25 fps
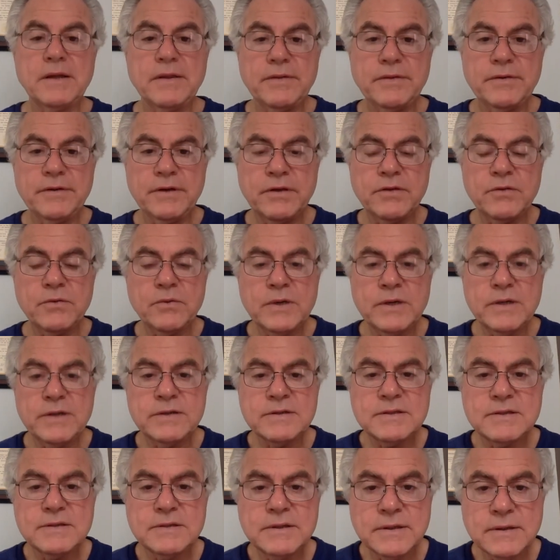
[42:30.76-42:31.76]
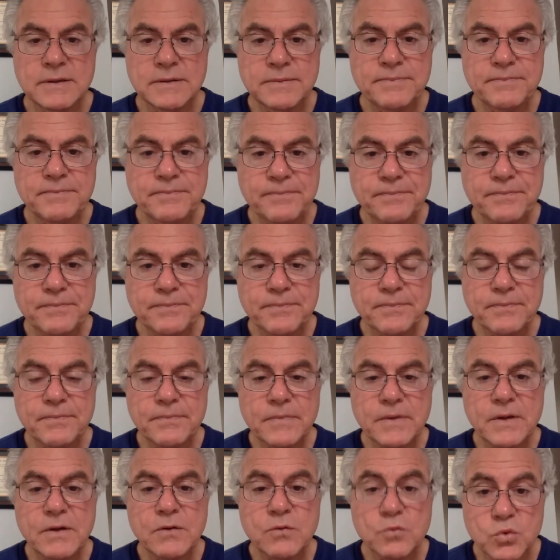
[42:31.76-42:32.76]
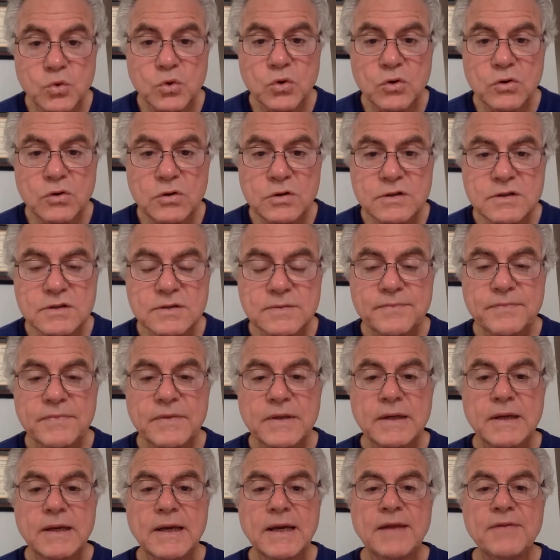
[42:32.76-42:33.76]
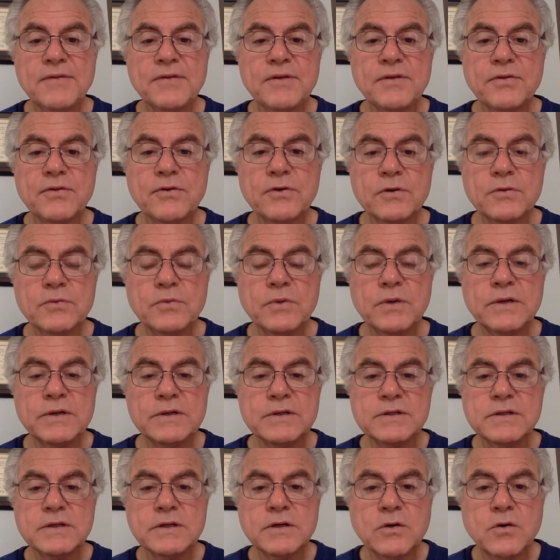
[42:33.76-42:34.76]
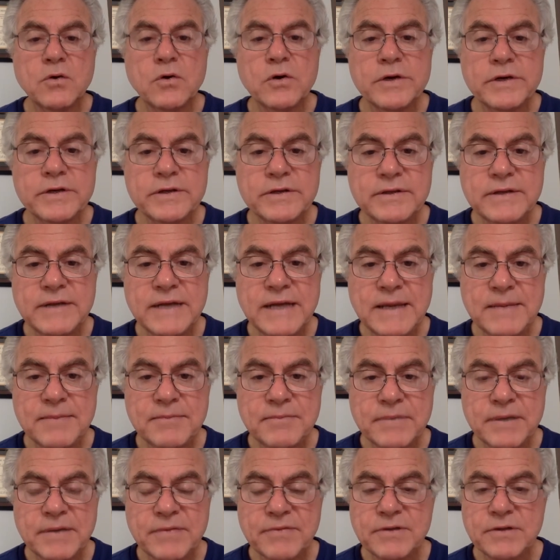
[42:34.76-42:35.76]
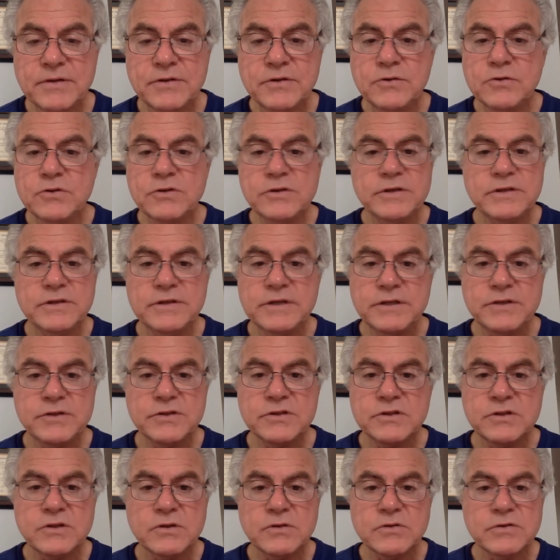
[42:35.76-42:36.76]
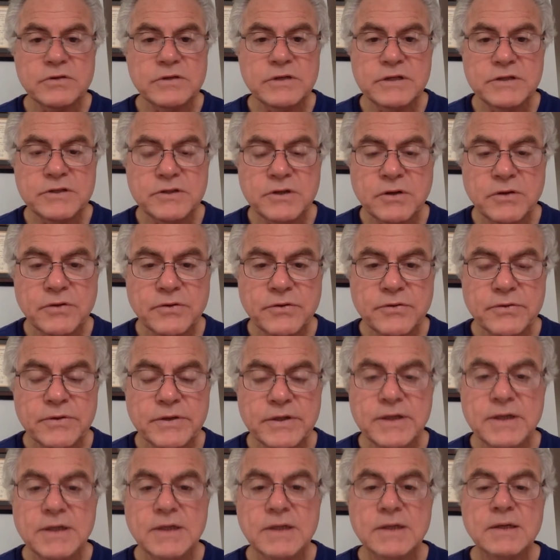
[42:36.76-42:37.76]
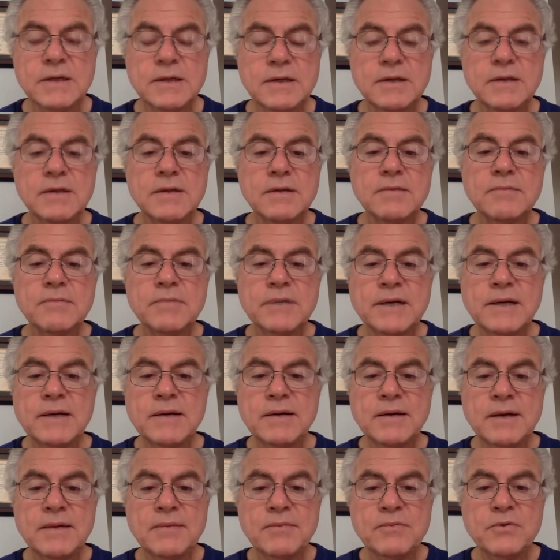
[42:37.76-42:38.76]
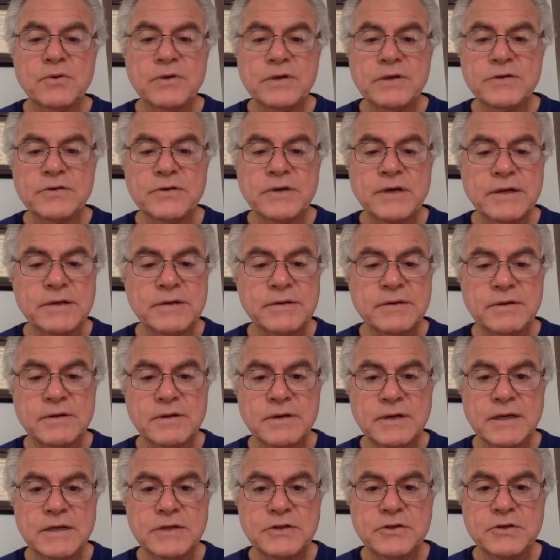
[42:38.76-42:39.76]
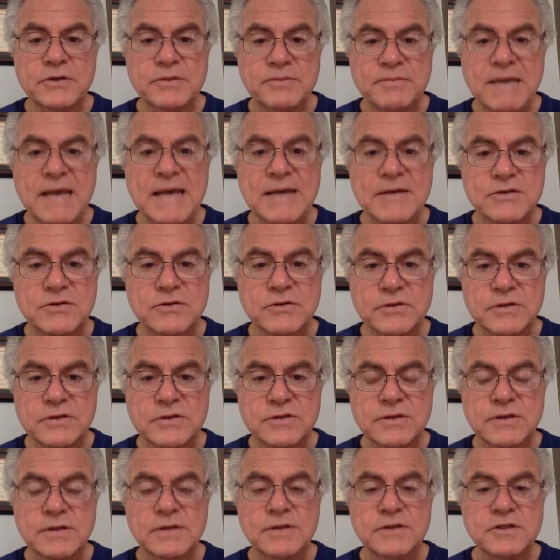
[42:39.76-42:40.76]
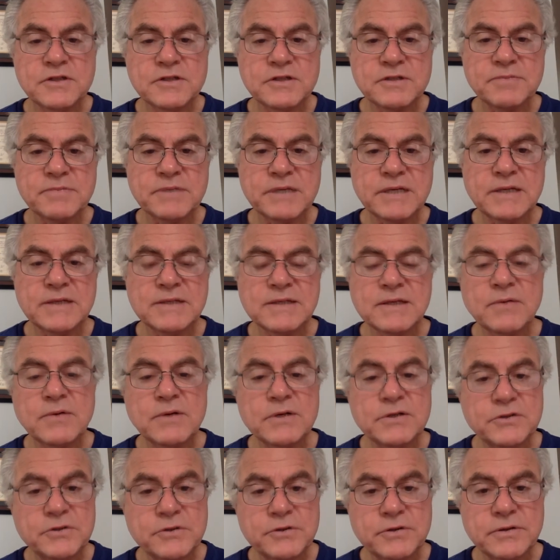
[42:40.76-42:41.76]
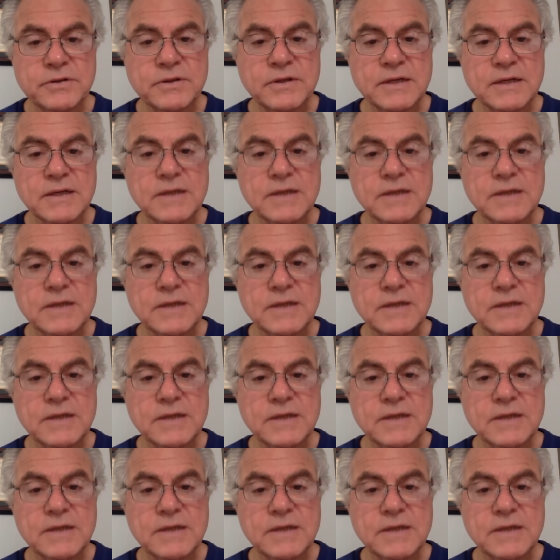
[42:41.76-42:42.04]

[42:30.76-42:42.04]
The other one is the rules. And the third one is the coined name method. Usually teachers don't teach all 3, but I'm really trying to get you to master the syllogism because I want you to